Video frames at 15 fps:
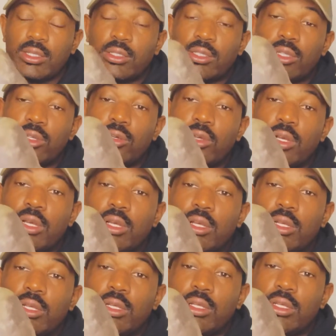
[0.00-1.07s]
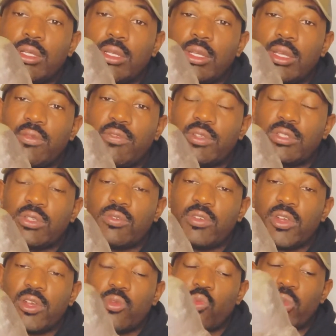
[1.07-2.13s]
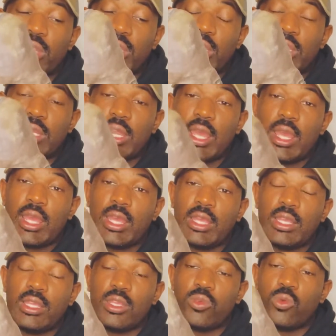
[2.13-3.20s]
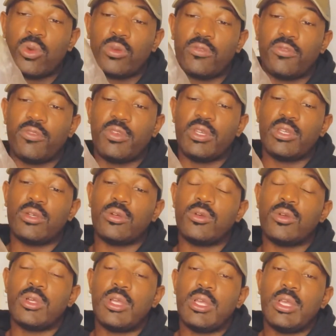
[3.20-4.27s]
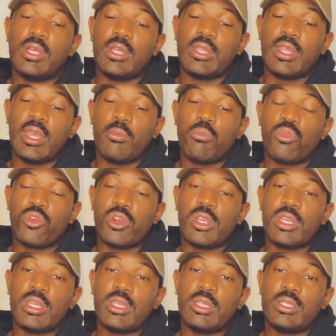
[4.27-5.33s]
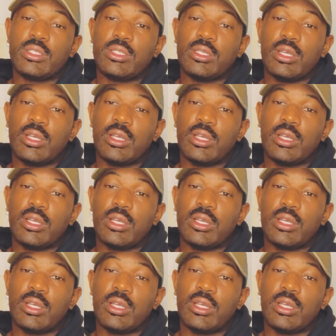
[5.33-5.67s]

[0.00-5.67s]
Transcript: So if it's a very windy day, you won't feel that breeze